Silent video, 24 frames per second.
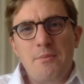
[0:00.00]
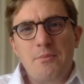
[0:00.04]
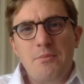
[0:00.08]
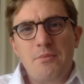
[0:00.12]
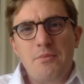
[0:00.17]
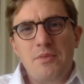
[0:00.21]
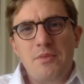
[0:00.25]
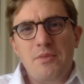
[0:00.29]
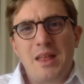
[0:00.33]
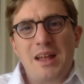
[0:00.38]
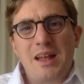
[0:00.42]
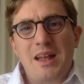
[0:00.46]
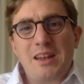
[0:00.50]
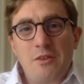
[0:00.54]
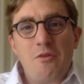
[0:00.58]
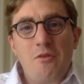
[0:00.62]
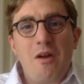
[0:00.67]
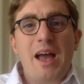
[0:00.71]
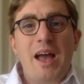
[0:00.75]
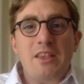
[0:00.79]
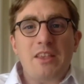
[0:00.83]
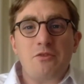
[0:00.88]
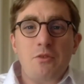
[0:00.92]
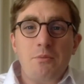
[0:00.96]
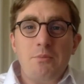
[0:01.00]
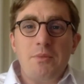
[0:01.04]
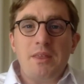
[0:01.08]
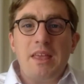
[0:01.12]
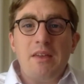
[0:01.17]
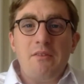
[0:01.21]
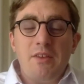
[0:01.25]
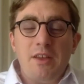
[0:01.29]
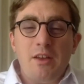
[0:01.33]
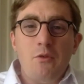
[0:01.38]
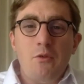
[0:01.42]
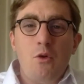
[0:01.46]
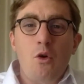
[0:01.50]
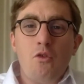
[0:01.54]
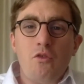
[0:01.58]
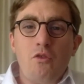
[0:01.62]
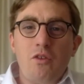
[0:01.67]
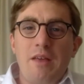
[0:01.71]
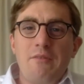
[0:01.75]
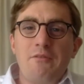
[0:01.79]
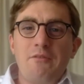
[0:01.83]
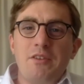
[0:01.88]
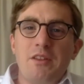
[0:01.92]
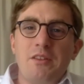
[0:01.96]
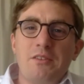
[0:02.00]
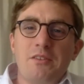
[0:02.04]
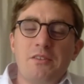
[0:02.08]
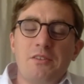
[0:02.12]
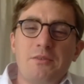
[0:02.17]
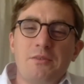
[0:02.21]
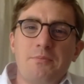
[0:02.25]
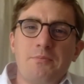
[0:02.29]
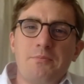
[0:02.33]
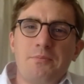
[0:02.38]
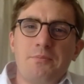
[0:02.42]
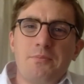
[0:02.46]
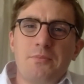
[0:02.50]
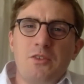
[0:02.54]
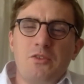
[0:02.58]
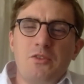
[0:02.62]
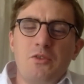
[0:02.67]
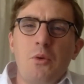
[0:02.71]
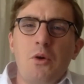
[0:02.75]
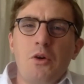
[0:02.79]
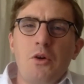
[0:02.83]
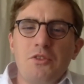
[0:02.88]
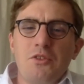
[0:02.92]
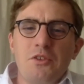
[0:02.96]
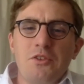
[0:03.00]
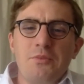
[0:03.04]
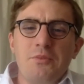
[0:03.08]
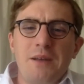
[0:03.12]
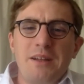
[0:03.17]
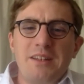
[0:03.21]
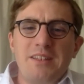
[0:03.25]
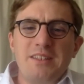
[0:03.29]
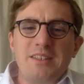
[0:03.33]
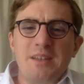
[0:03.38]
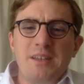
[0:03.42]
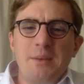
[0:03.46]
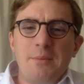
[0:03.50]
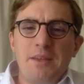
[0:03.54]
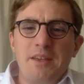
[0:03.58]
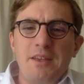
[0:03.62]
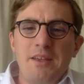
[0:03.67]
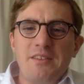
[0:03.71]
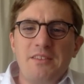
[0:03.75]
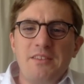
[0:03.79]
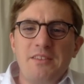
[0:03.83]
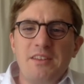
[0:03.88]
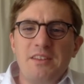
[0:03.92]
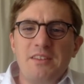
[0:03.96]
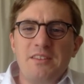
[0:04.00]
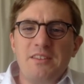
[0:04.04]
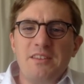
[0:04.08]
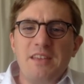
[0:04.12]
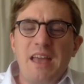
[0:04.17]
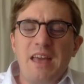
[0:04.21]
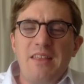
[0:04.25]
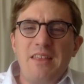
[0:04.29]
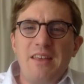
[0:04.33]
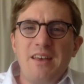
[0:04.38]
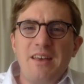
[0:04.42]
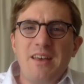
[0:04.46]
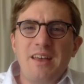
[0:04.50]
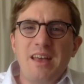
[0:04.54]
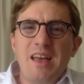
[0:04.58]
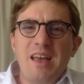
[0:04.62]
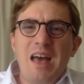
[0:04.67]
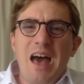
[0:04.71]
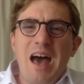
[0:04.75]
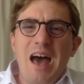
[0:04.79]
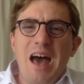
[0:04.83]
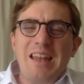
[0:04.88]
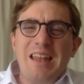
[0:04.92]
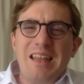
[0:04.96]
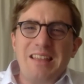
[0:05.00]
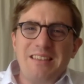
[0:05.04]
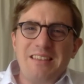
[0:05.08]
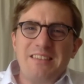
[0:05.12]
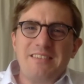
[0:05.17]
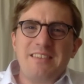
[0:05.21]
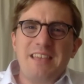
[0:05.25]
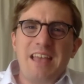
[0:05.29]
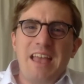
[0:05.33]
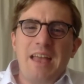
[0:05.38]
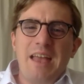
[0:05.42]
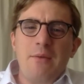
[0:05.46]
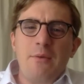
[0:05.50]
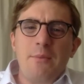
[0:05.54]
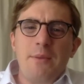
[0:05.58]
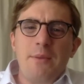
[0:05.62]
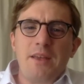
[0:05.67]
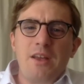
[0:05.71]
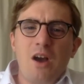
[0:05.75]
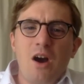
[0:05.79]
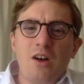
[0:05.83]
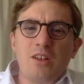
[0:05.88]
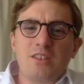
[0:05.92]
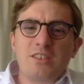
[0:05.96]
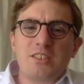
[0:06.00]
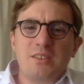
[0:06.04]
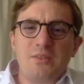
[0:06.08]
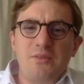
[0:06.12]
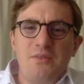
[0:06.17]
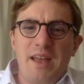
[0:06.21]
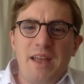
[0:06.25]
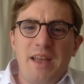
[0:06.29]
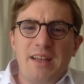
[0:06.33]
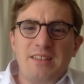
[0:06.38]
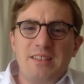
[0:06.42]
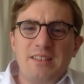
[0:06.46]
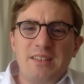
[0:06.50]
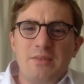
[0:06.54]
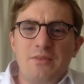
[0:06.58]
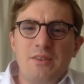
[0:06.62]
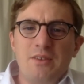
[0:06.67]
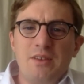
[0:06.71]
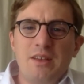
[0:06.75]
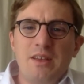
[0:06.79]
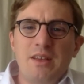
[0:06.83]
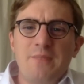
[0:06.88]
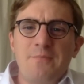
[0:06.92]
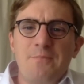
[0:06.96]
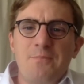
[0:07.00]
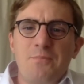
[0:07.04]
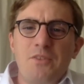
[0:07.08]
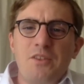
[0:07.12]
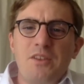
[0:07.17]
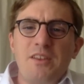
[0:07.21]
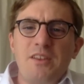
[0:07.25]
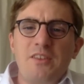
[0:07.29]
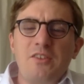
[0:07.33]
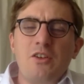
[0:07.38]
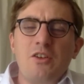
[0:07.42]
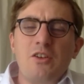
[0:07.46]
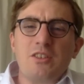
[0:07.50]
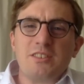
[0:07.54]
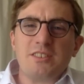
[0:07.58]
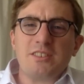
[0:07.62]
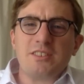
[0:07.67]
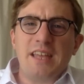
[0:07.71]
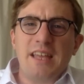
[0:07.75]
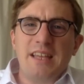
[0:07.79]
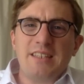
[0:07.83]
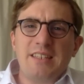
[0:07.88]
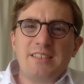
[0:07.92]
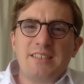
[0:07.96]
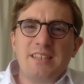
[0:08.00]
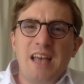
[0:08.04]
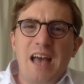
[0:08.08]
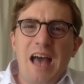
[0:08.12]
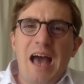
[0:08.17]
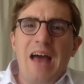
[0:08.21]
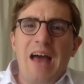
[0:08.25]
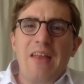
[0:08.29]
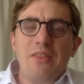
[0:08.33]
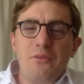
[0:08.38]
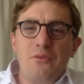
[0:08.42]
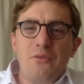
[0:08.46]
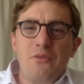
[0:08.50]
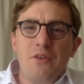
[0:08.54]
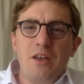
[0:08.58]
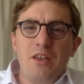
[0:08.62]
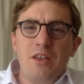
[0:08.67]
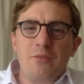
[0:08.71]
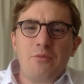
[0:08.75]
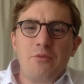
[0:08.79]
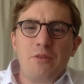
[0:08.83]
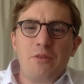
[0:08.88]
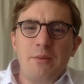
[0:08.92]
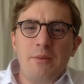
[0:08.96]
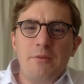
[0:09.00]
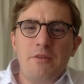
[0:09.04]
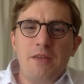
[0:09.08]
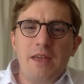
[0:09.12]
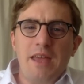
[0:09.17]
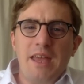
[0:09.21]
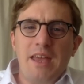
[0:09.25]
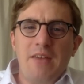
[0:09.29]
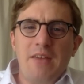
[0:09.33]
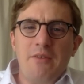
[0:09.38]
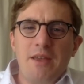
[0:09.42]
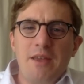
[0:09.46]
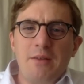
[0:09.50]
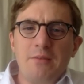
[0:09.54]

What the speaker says: that arise from the giving of oral evidence. So all those matters can be considered together. And as I say, it will be cost effective to discuss this at the first preliminary hearing.